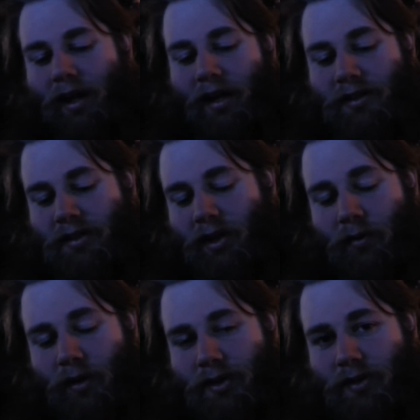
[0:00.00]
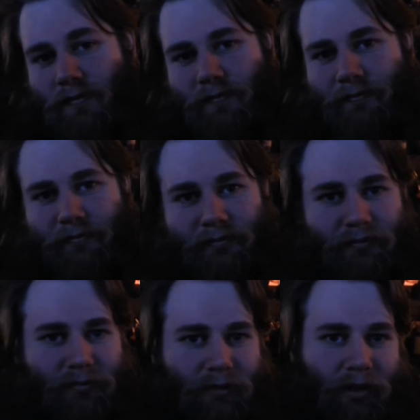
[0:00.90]
I just don't want to.
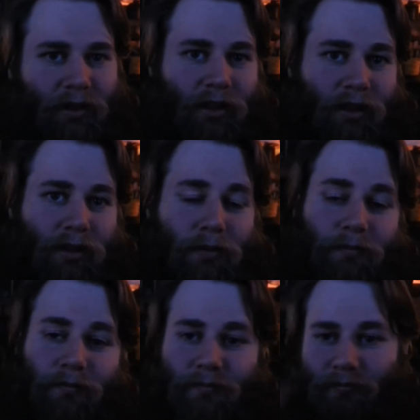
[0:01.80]
Um,